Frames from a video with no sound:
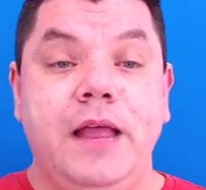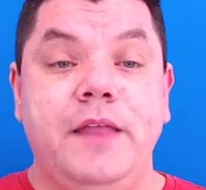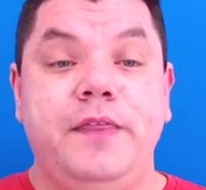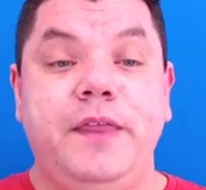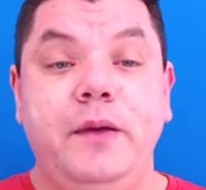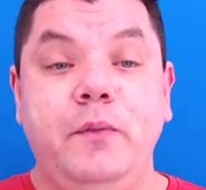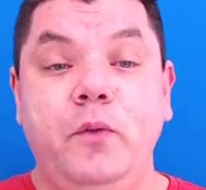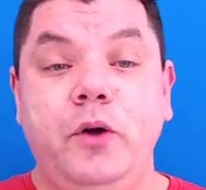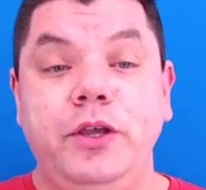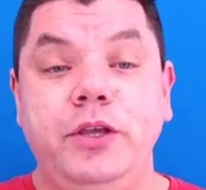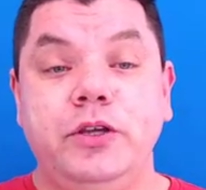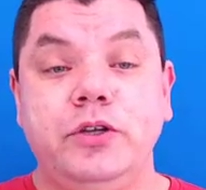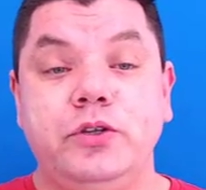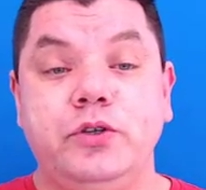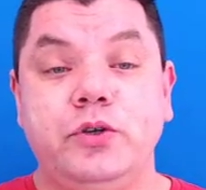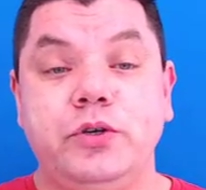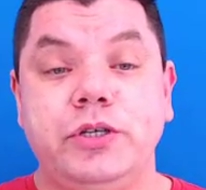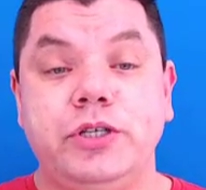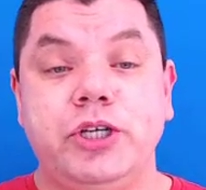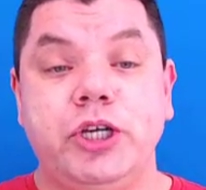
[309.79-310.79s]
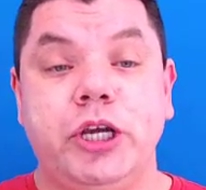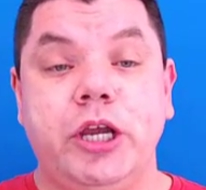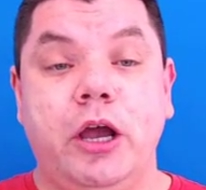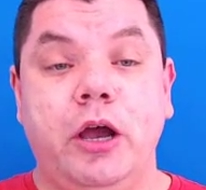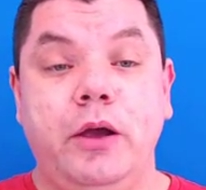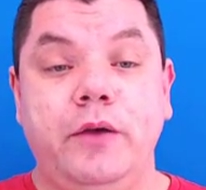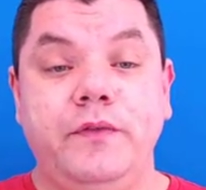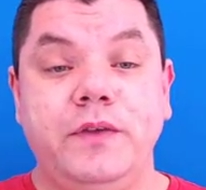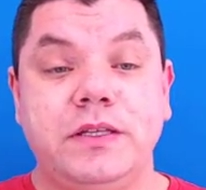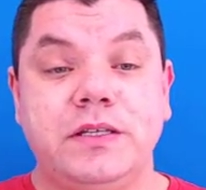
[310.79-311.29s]
Then what you do is you
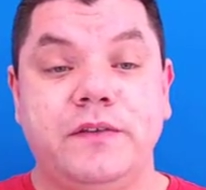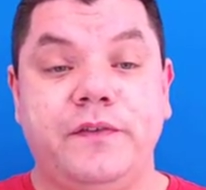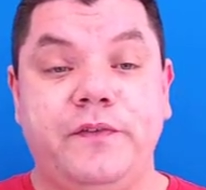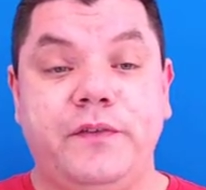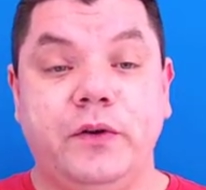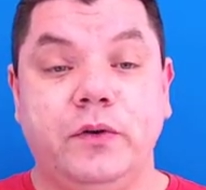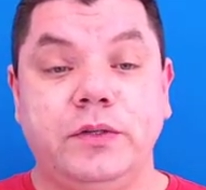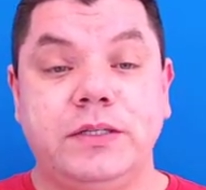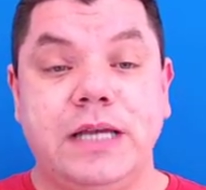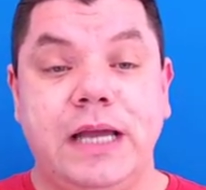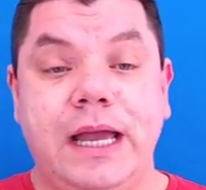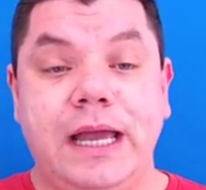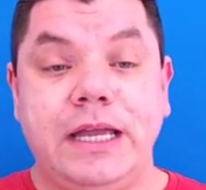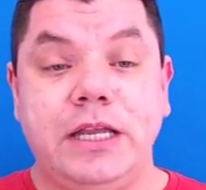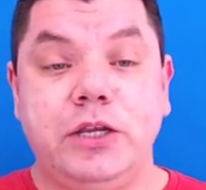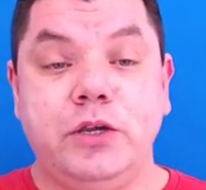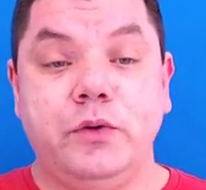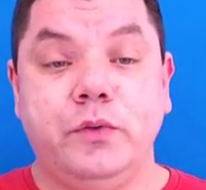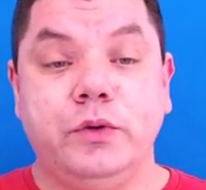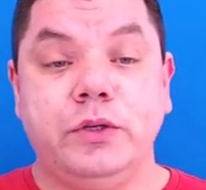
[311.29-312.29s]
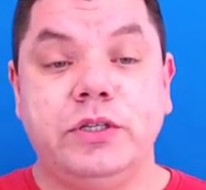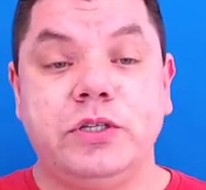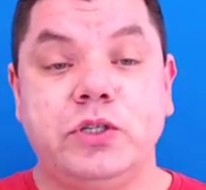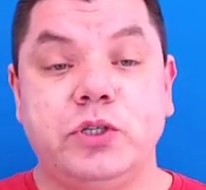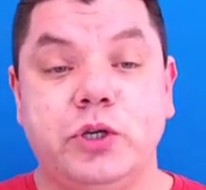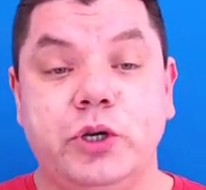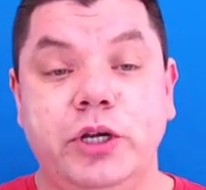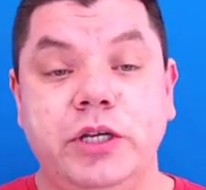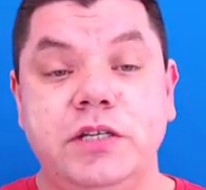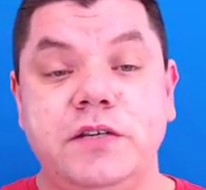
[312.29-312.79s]
go over to filter and you would
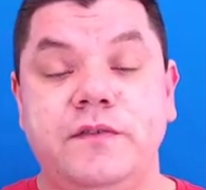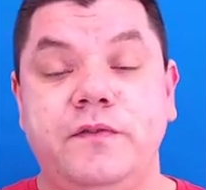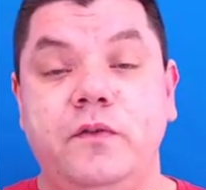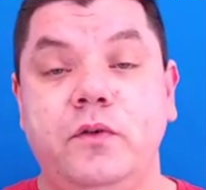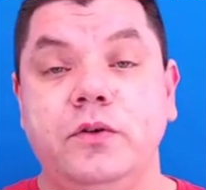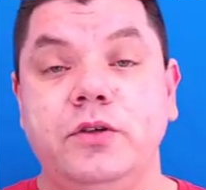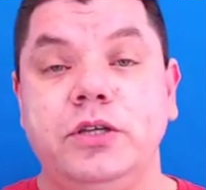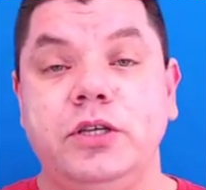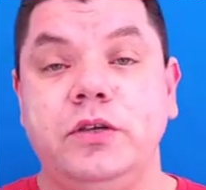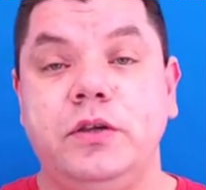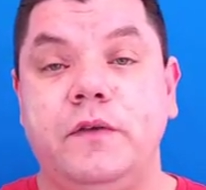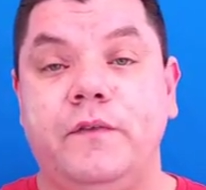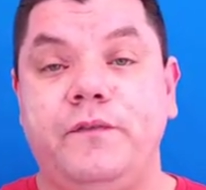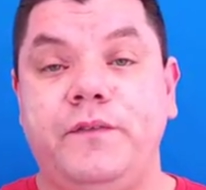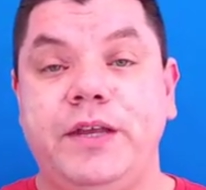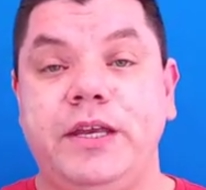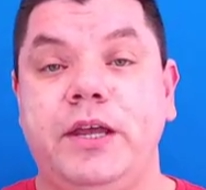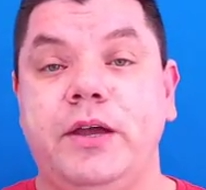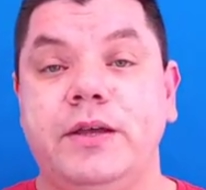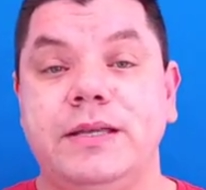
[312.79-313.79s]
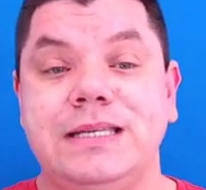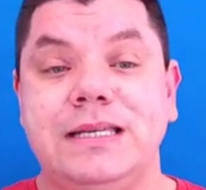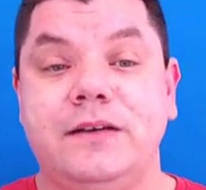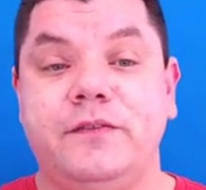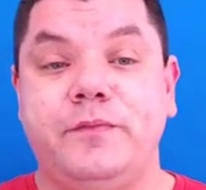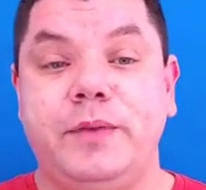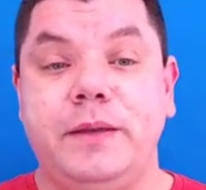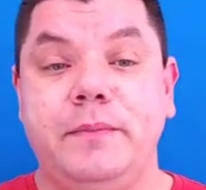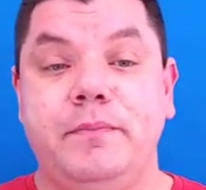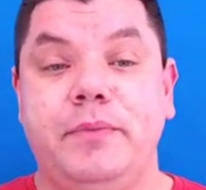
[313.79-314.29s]
search for videos that
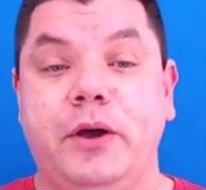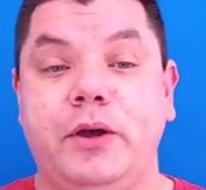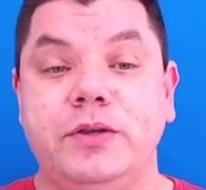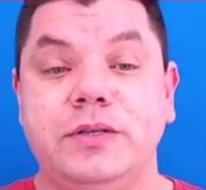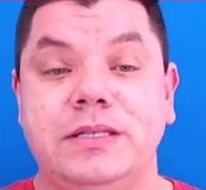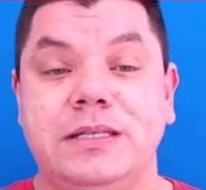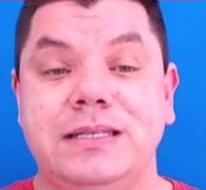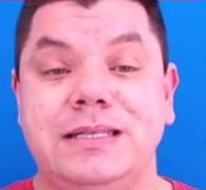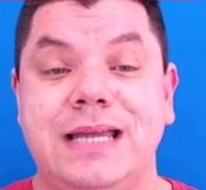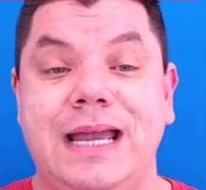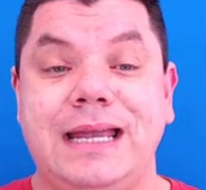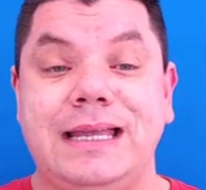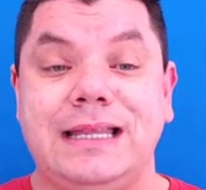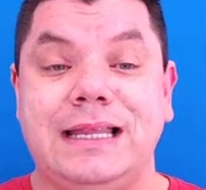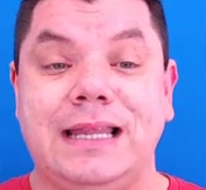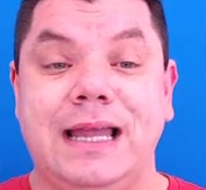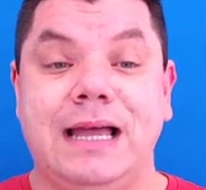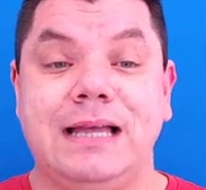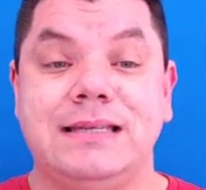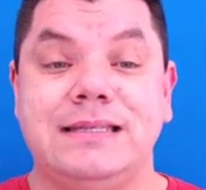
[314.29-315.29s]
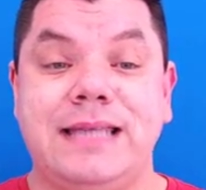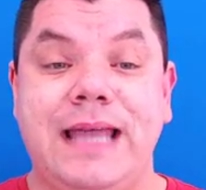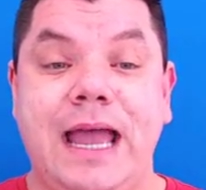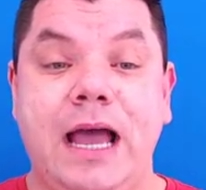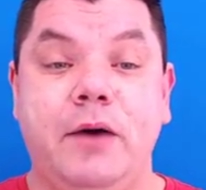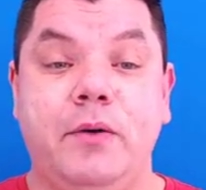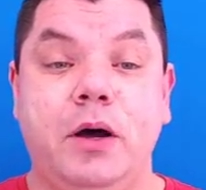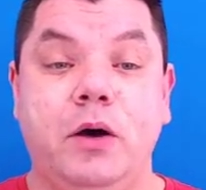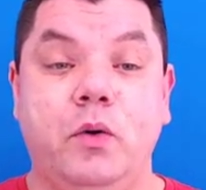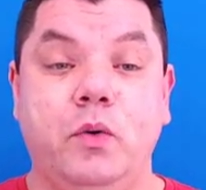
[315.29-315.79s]
have been posted, say, in the last
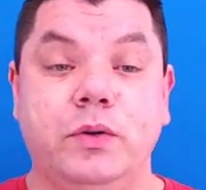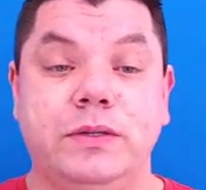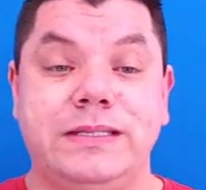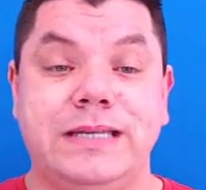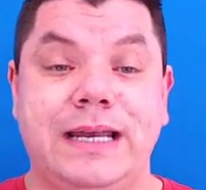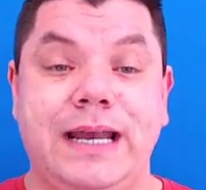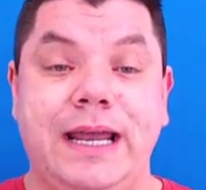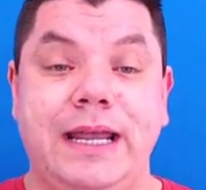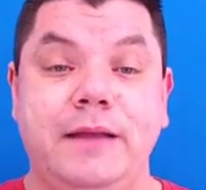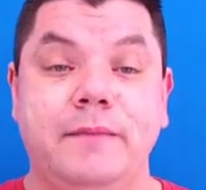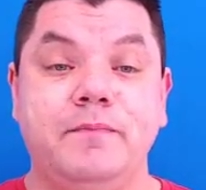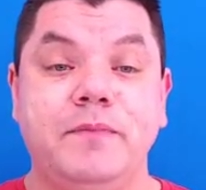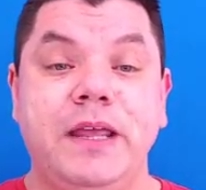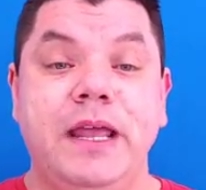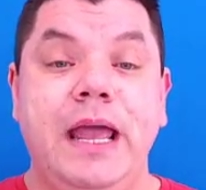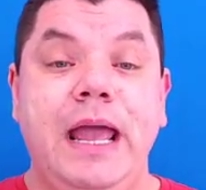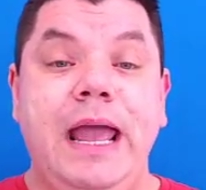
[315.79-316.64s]
hour or today.